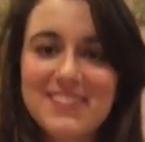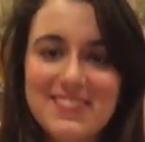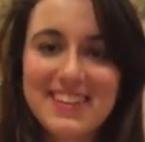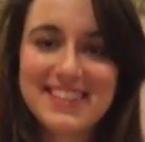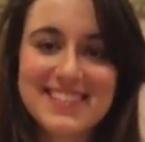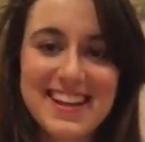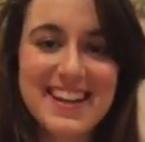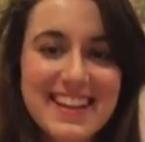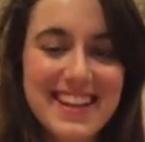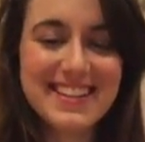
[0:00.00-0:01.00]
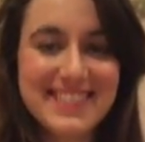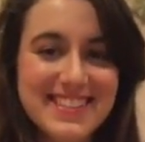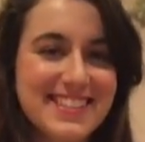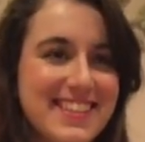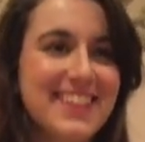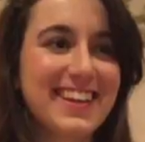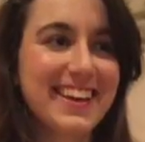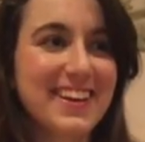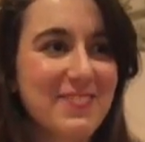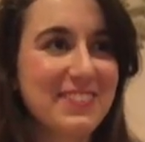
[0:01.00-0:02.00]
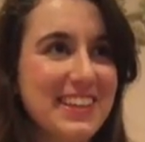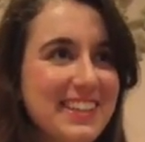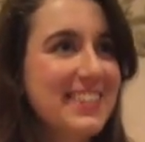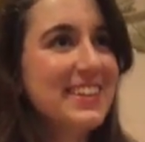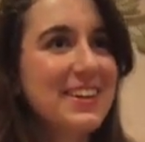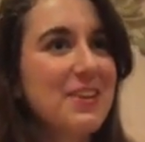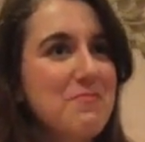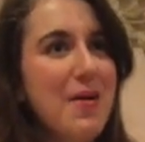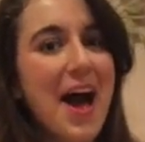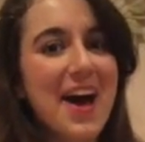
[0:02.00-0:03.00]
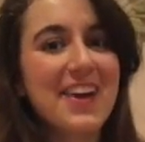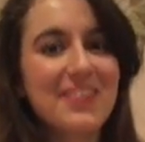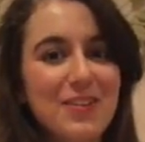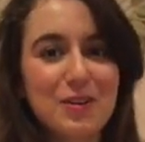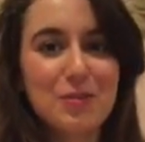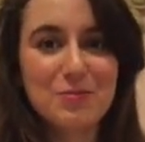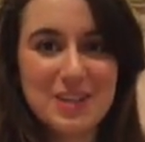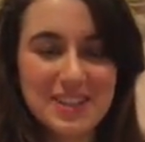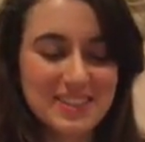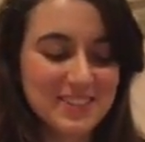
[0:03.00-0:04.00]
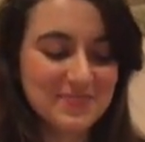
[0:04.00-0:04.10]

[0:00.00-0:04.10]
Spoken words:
because that doesn't sound like it could be bad or weird.